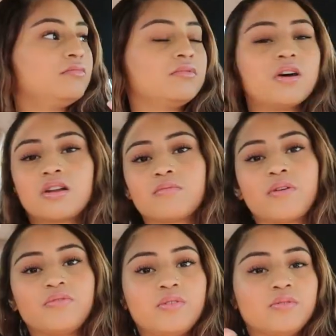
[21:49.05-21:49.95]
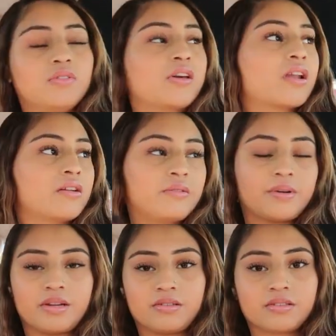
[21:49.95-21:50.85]
not on my phone, looking at
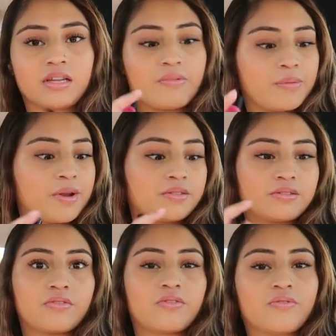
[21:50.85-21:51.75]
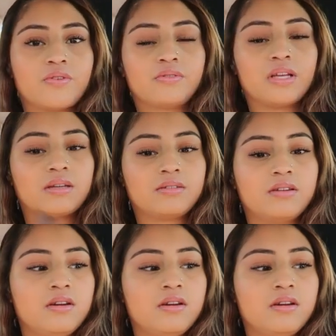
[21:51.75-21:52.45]
everybody else, and everybody else on their phone. Like,